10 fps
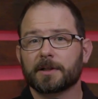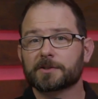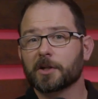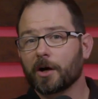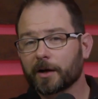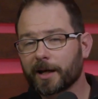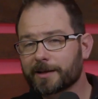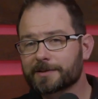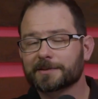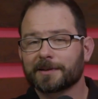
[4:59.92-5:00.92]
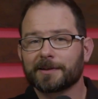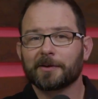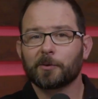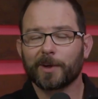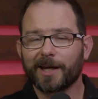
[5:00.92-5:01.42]
As long as
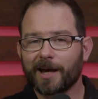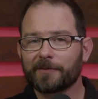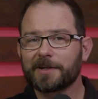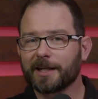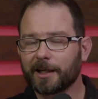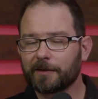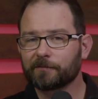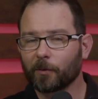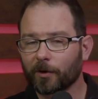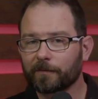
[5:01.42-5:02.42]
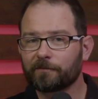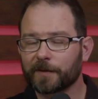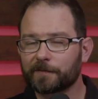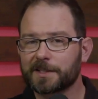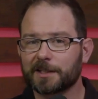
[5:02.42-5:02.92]
we have a need for
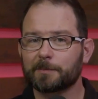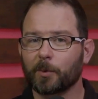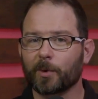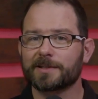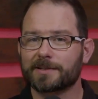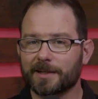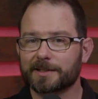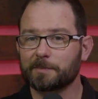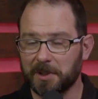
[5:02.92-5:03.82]
15.6